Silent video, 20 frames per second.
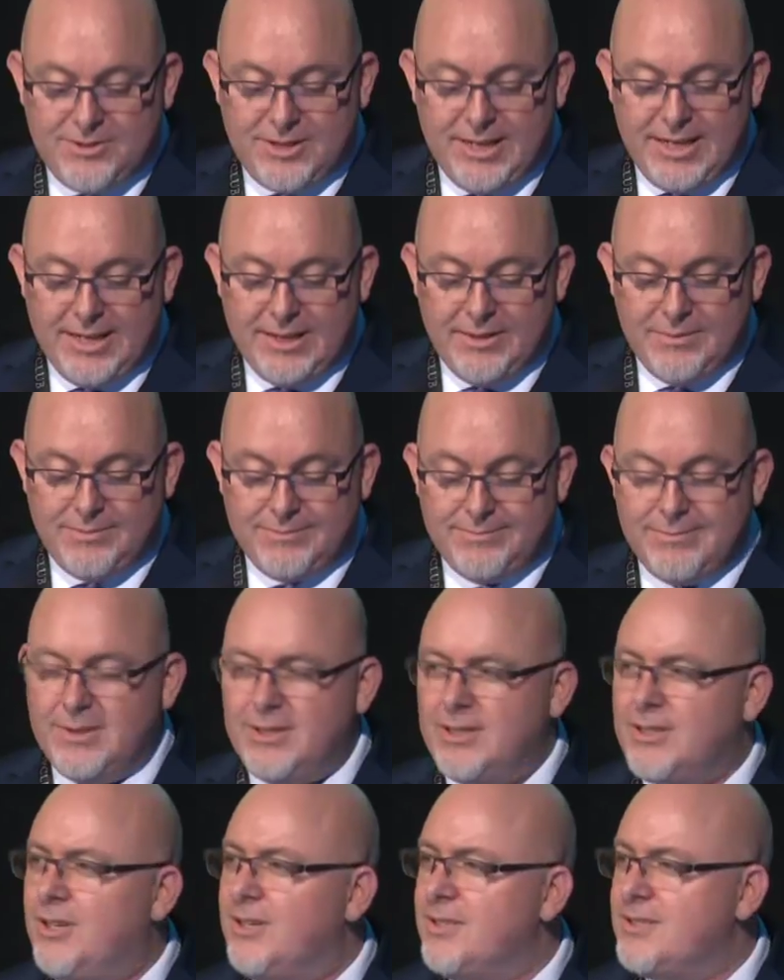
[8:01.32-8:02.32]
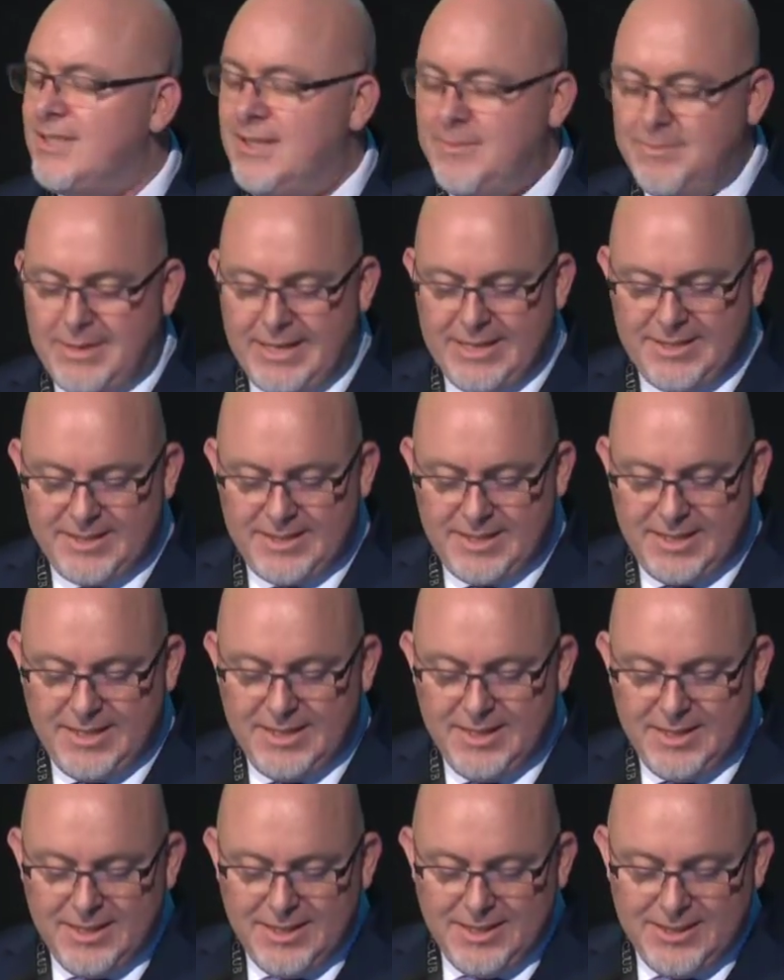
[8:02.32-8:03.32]
training with her cousin and bestie,
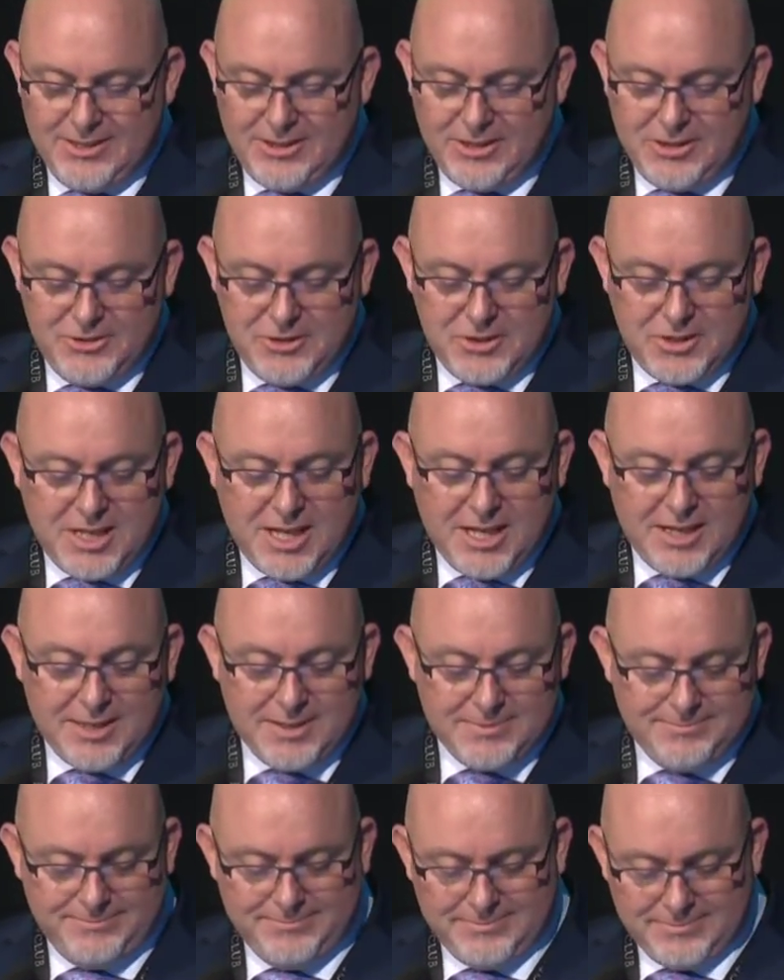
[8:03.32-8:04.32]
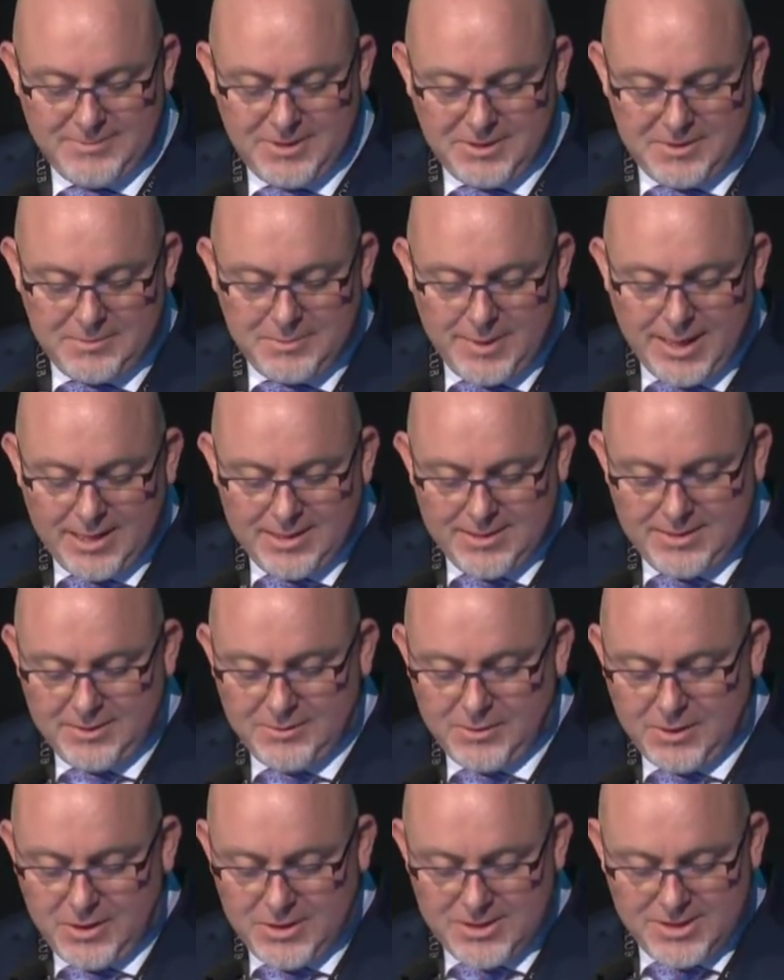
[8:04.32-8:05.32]
Audrey O'Connor. Looking back, they
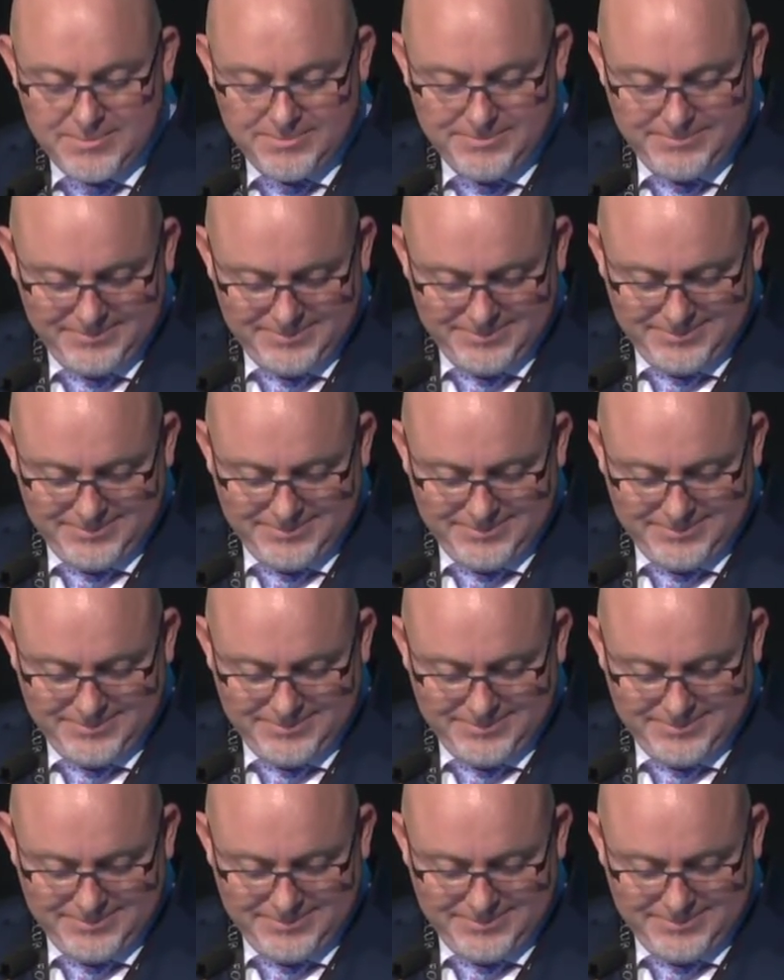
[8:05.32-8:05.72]
were awesome.